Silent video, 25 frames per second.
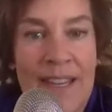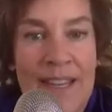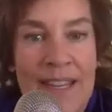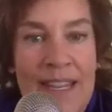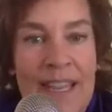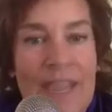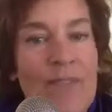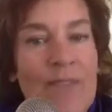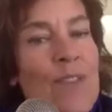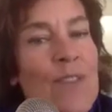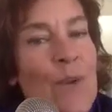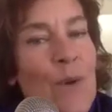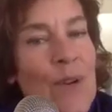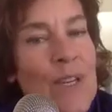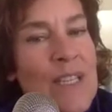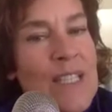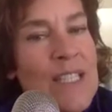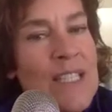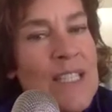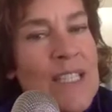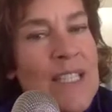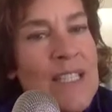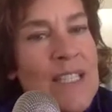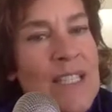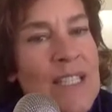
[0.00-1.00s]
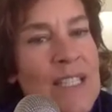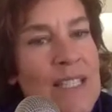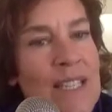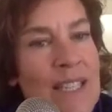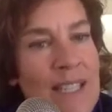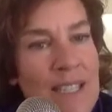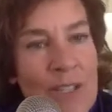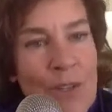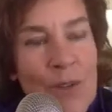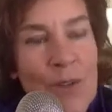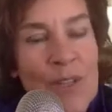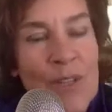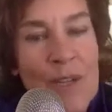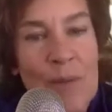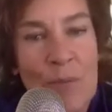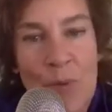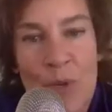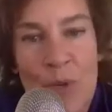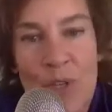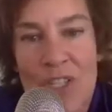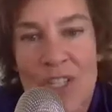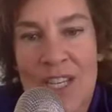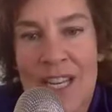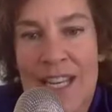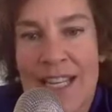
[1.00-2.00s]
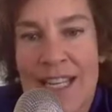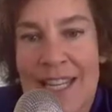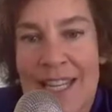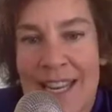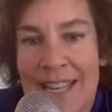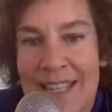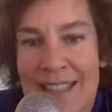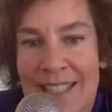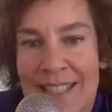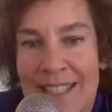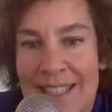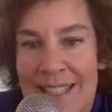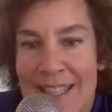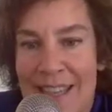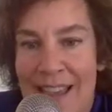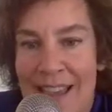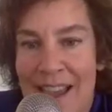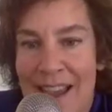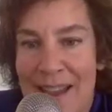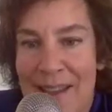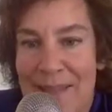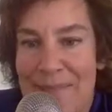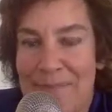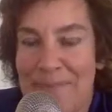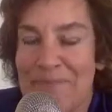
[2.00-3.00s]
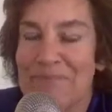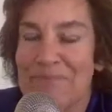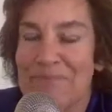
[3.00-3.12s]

even though I didn't necessarily appreciate it at the time.